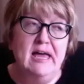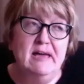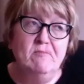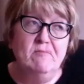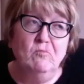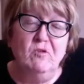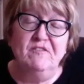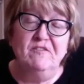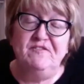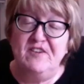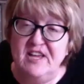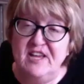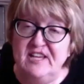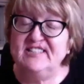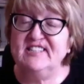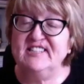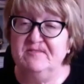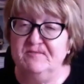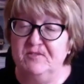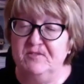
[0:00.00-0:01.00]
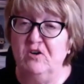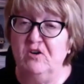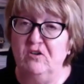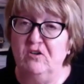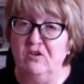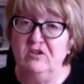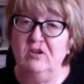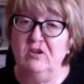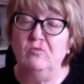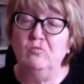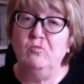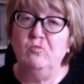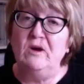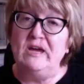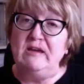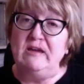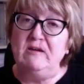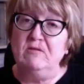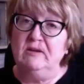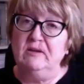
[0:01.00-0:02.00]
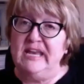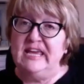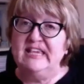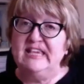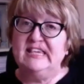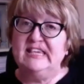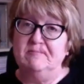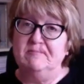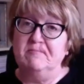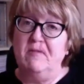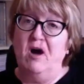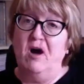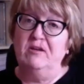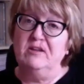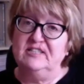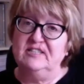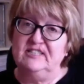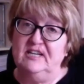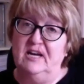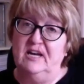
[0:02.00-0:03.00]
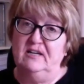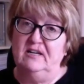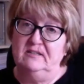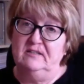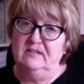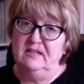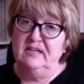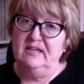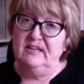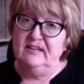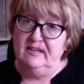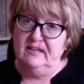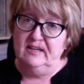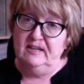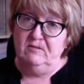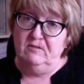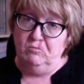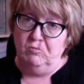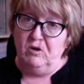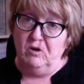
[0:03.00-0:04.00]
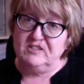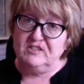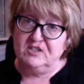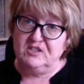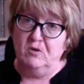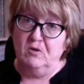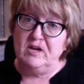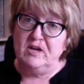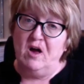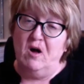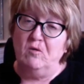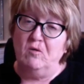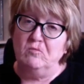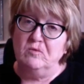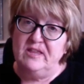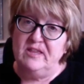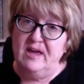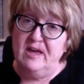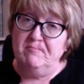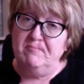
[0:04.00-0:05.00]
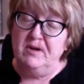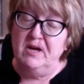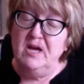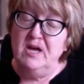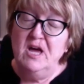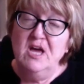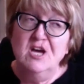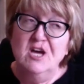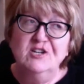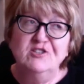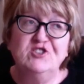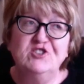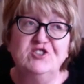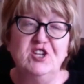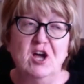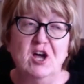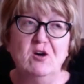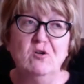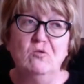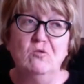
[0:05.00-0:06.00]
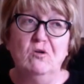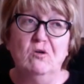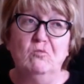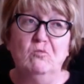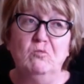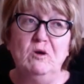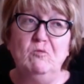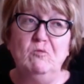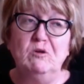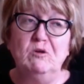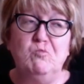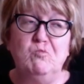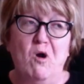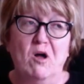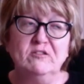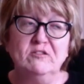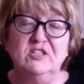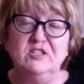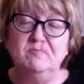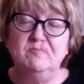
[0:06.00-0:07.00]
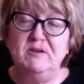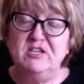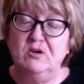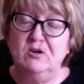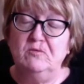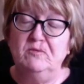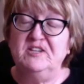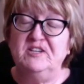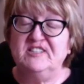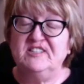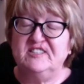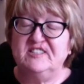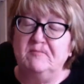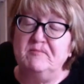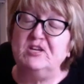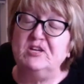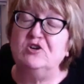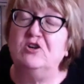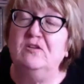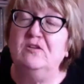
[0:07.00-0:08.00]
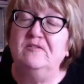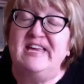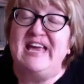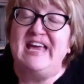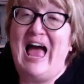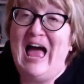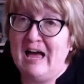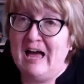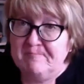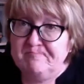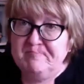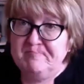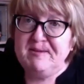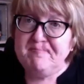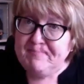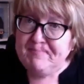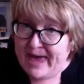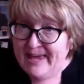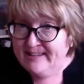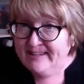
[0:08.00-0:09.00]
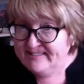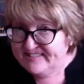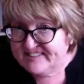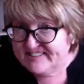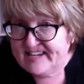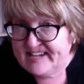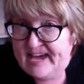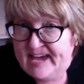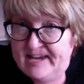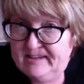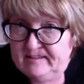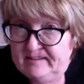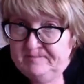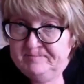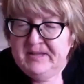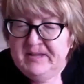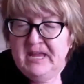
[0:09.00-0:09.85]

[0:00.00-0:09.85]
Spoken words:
well, first of all, we need to monitor what's going on with him. So we would want to be doing, there's something called the Abbey pain scale.